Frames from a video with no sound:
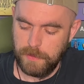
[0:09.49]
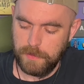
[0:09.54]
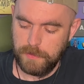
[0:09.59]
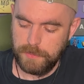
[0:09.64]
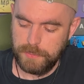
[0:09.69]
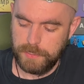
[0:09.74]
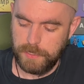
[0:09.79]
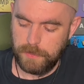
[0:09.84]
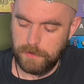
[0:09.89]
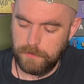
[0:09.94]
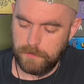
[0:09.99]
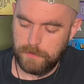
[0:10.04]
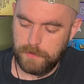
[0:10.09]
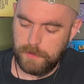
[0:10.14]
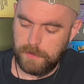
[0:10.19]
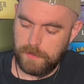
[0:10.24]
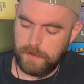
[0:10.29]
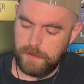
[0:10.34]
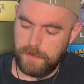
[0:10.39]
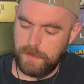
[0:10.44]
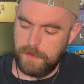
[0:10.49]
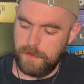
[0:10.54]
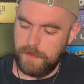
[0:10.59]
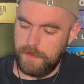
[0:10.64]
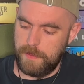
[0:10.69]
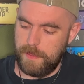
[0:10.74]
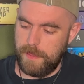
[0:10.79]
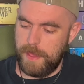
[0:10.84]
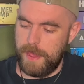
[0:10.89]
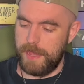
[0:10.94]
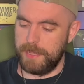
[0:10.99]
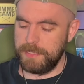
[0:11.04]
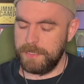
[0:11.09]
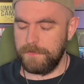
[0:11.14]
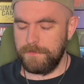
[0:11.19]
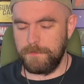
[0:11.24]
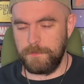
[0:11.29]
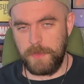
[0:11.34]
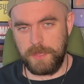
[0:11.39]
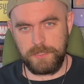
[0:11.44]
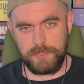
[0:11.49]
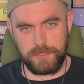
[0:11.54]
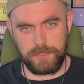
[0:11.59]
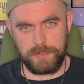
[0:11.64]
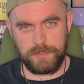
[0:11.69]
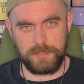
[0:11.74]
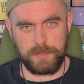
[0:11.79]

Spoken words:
So, as I've mentioned